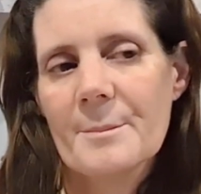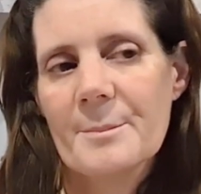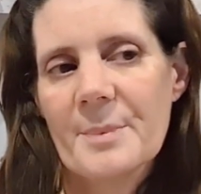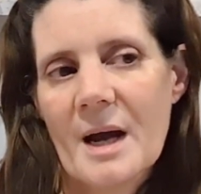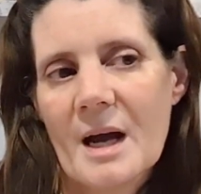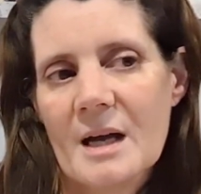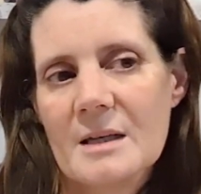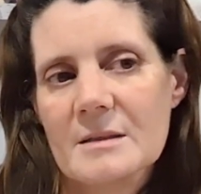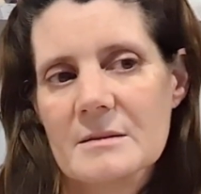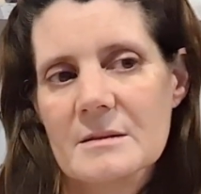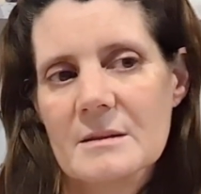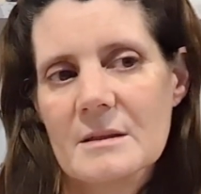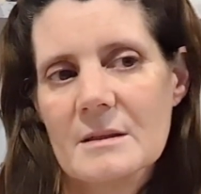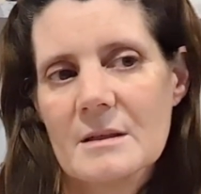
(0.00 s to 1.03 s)
but
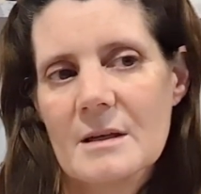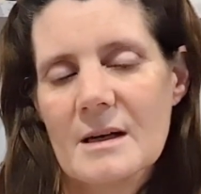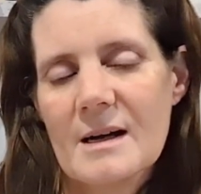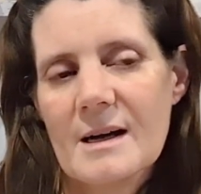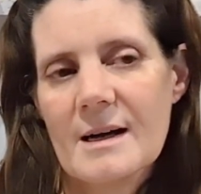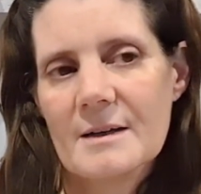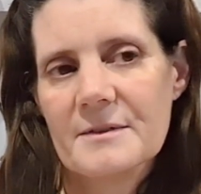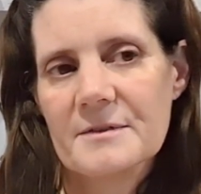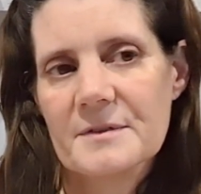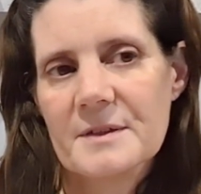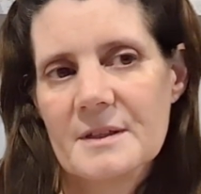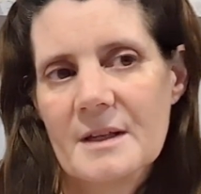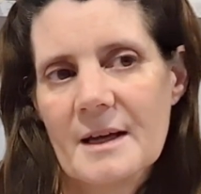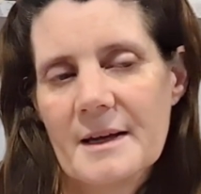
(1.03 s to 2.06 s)
I
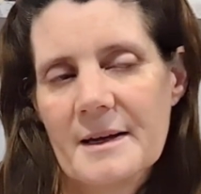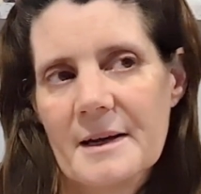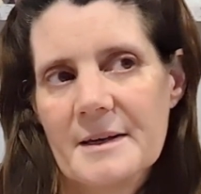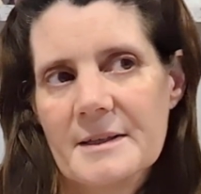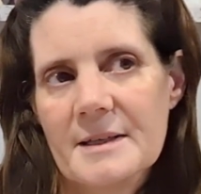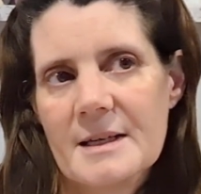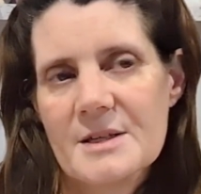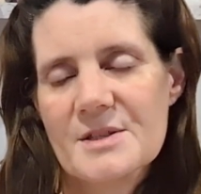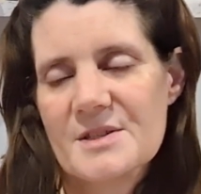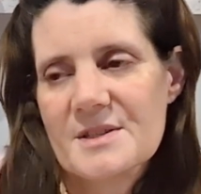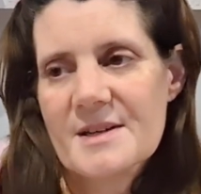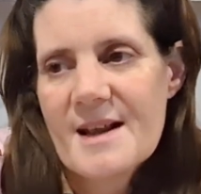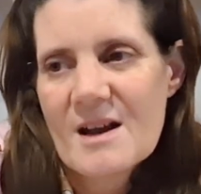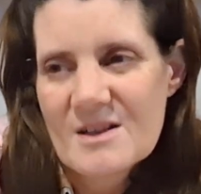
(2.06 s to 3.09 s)
feel like I need just
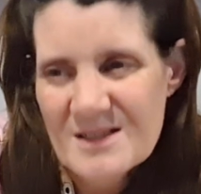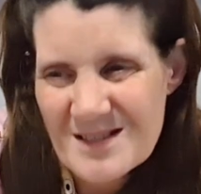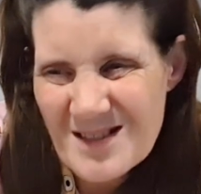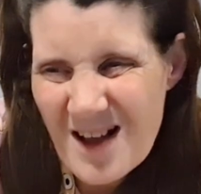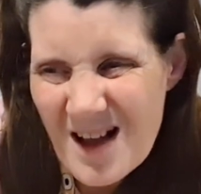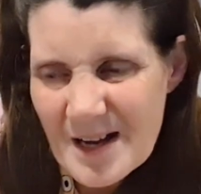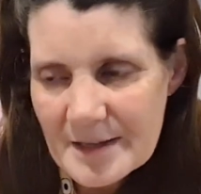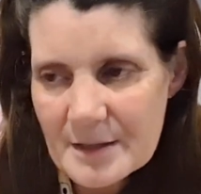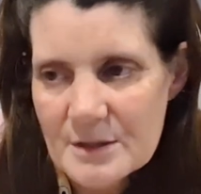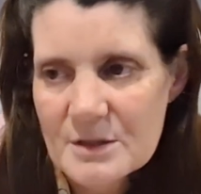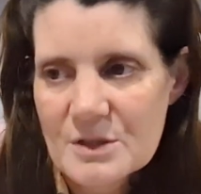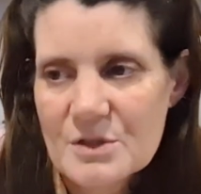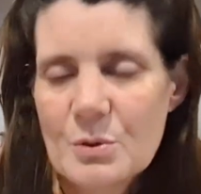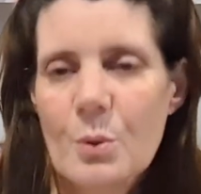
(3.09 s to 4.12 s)
an outsider to
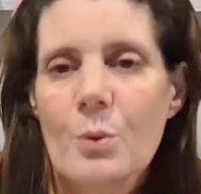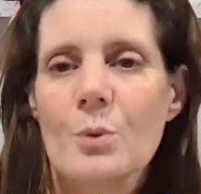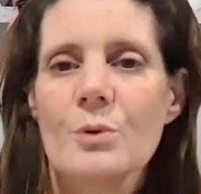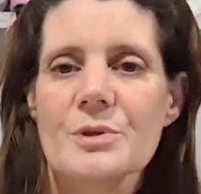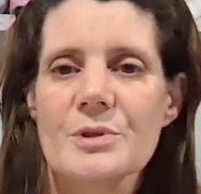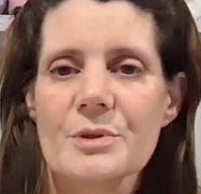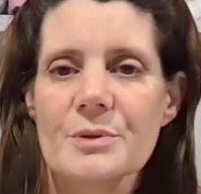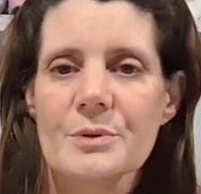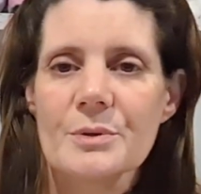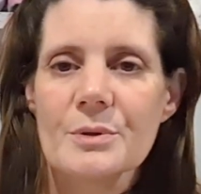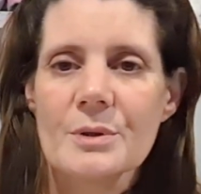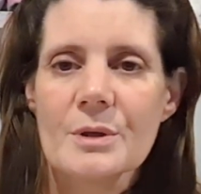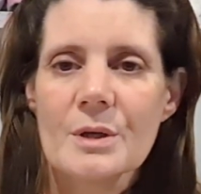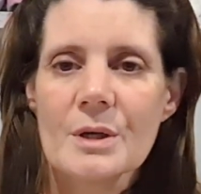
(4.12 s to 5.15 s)
talk to
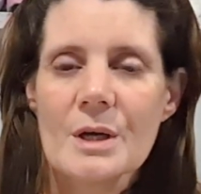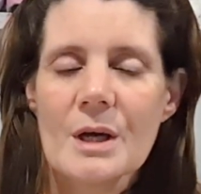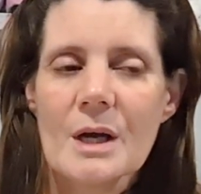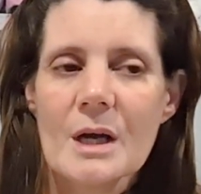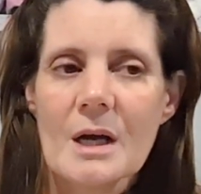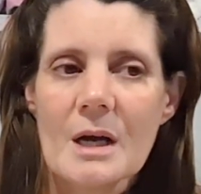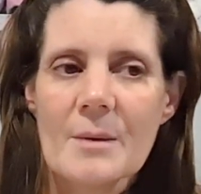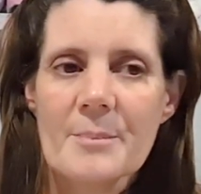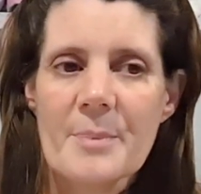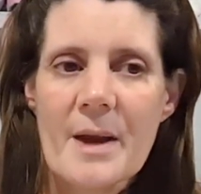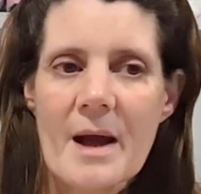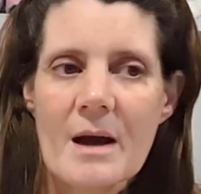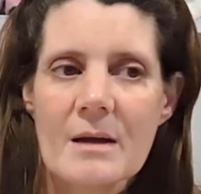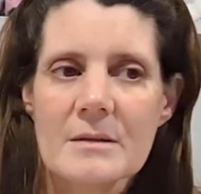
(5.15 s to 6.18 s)

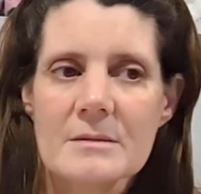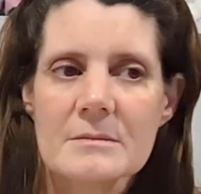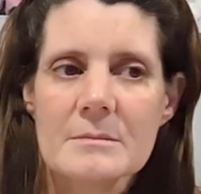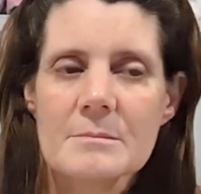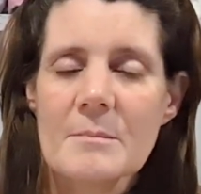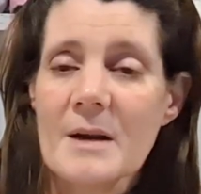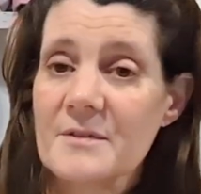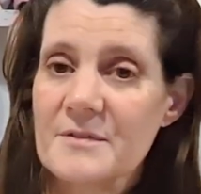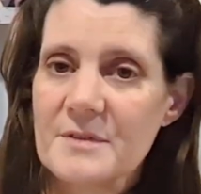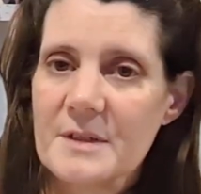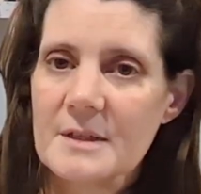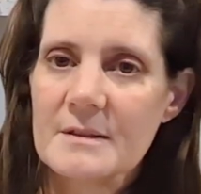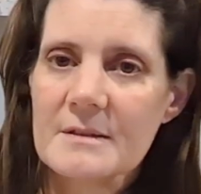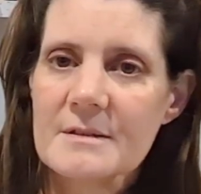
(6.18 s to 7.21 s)
about my
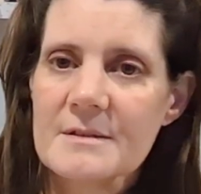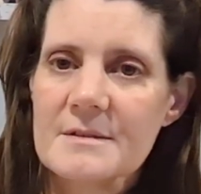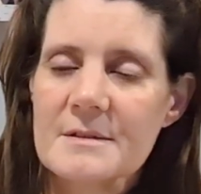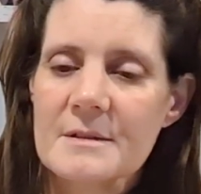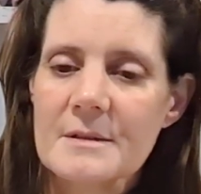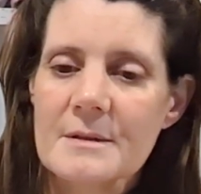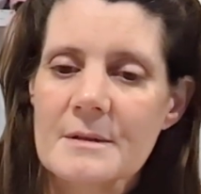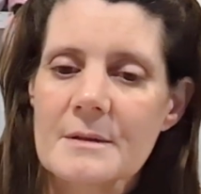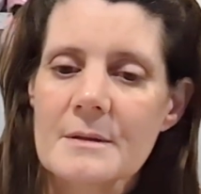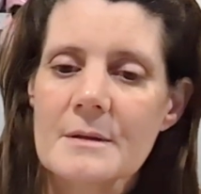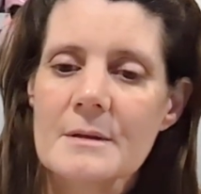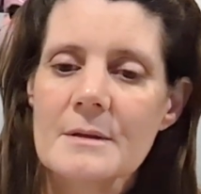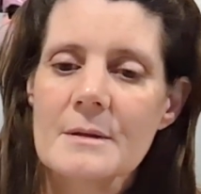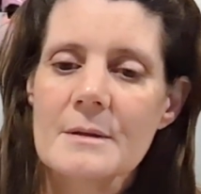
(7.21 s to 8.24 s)
fears,
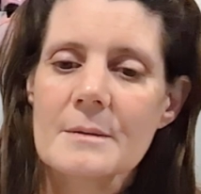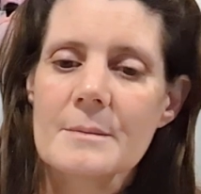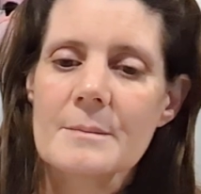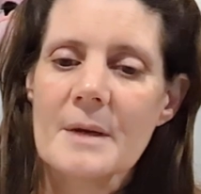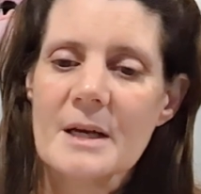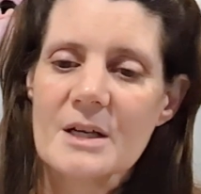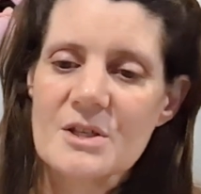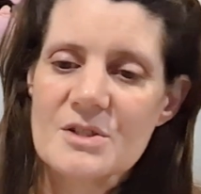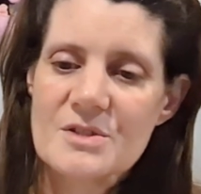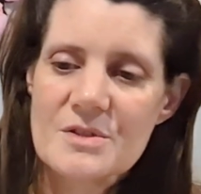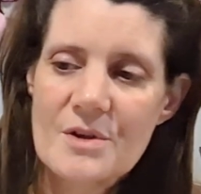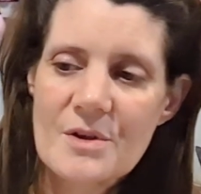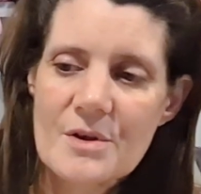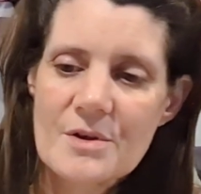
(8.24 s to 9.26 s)
my
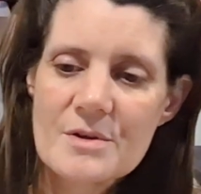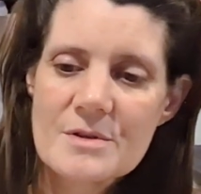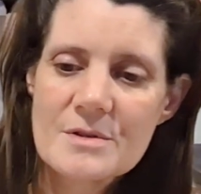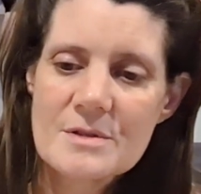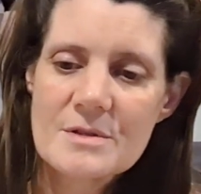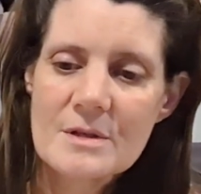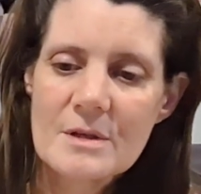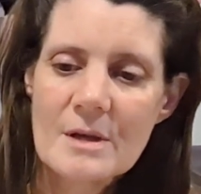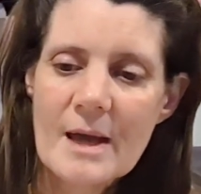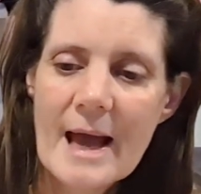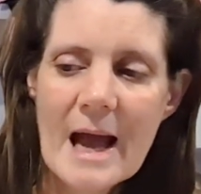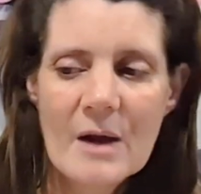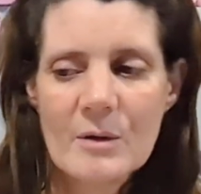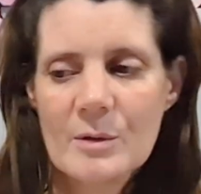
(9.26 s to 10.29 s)
concerns,
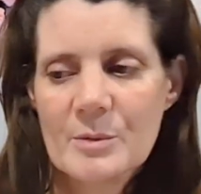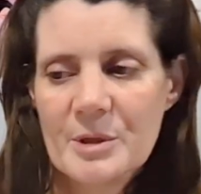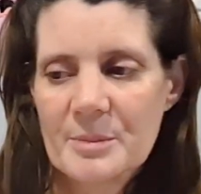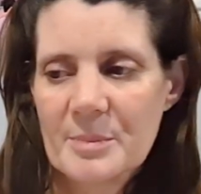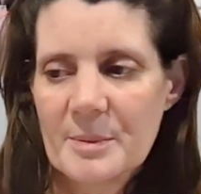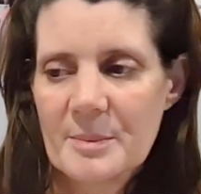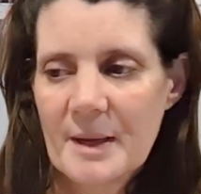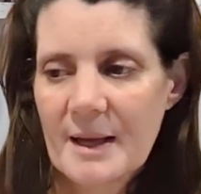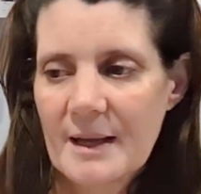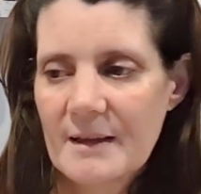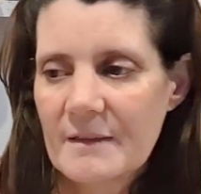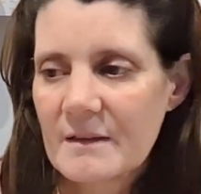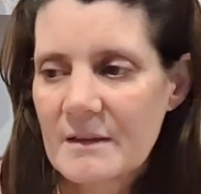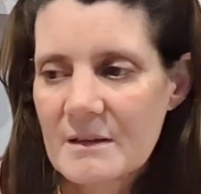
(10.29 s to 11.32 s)
how I want to prepare
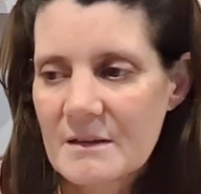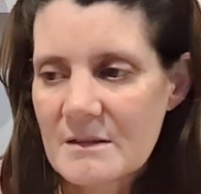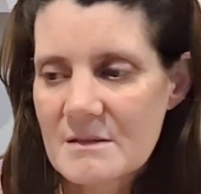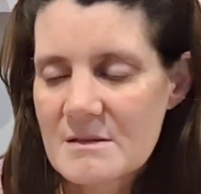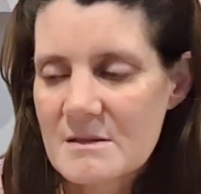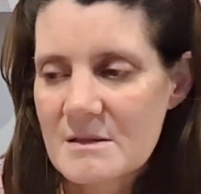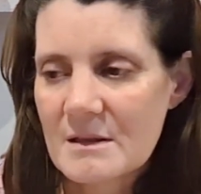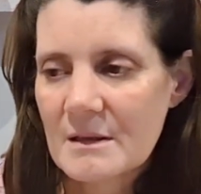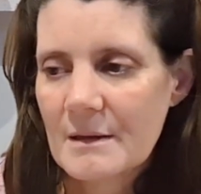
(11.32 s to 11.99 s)
things.